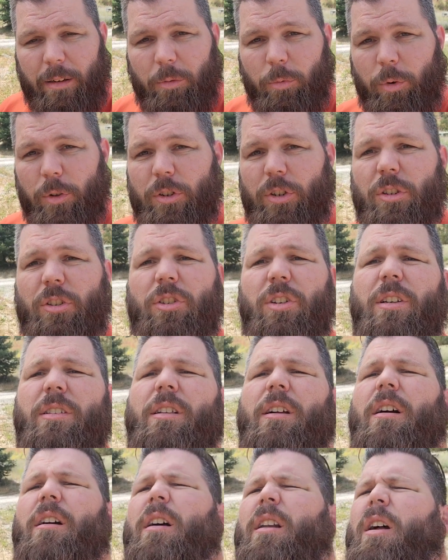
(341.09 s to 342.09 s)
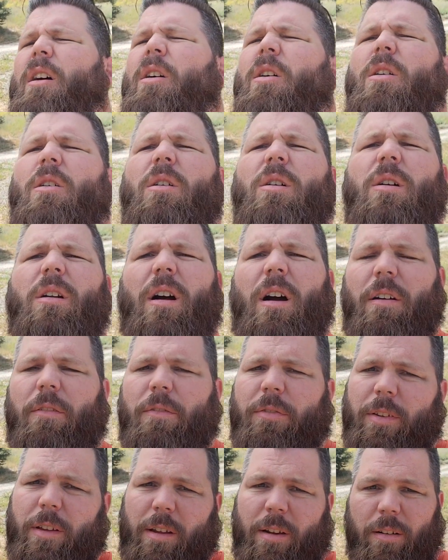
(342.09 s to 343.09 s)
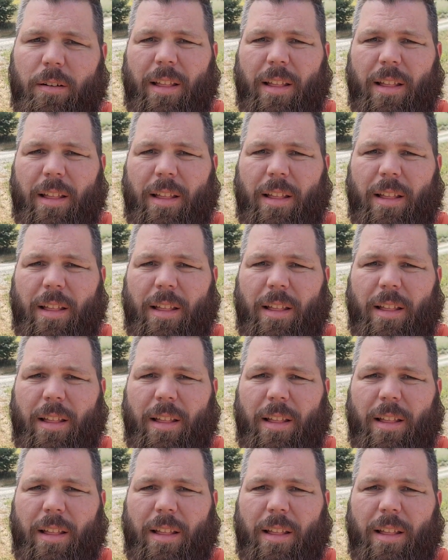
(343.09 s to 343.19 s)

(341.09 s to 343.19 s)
which is just unheard of here.